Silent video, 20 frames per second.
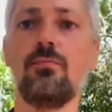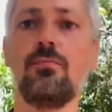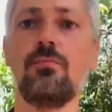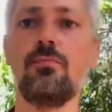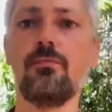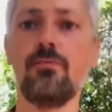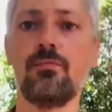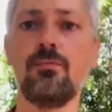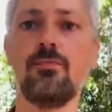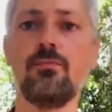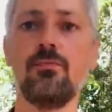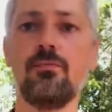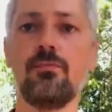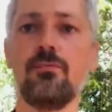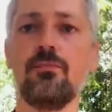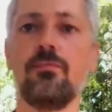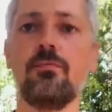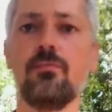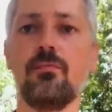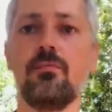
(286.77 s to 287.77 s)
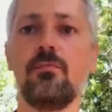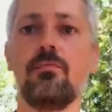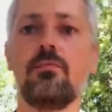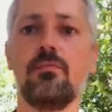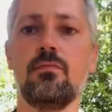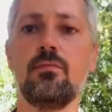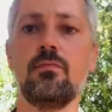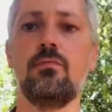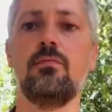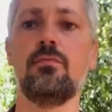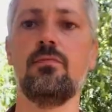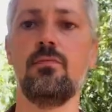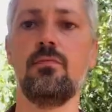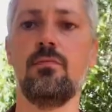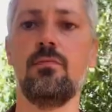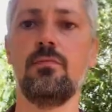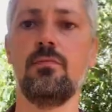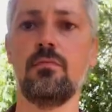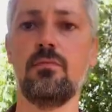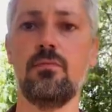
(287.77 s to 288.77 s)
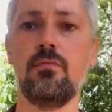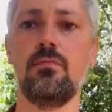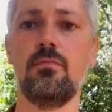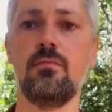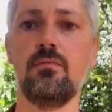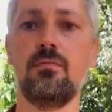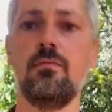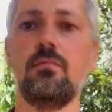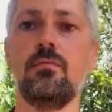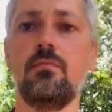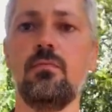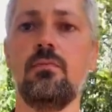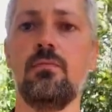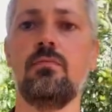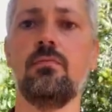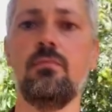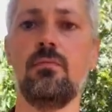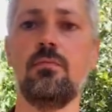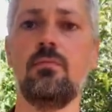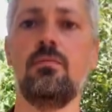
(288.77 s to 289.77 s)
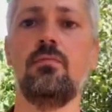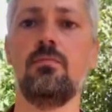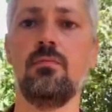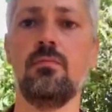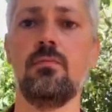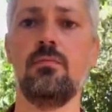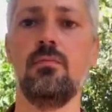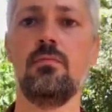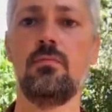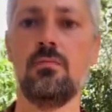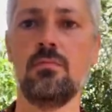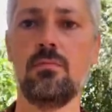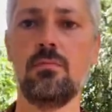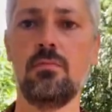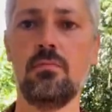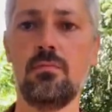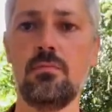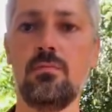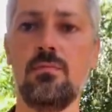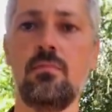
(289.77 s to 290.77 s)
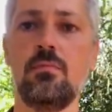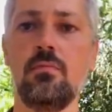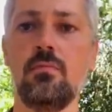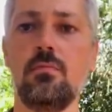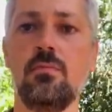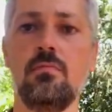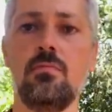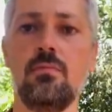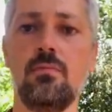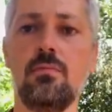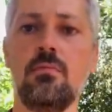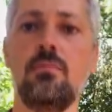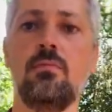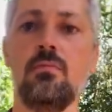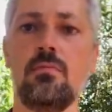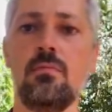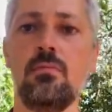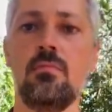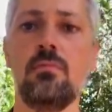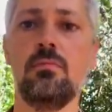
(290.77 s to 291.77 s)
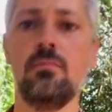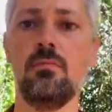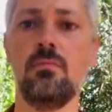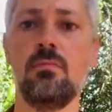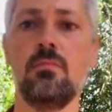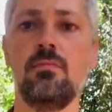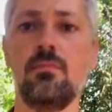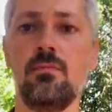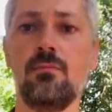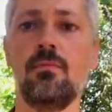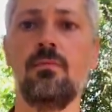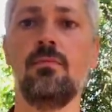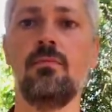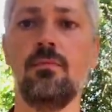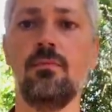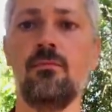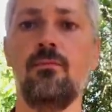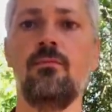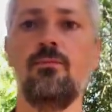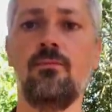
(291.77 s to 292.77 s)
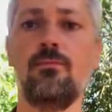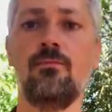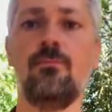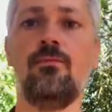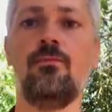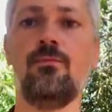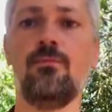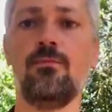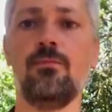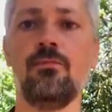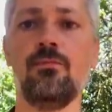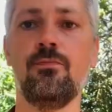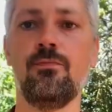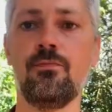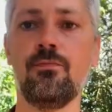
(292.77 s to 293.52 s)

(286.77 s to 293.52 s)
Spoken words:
(silence)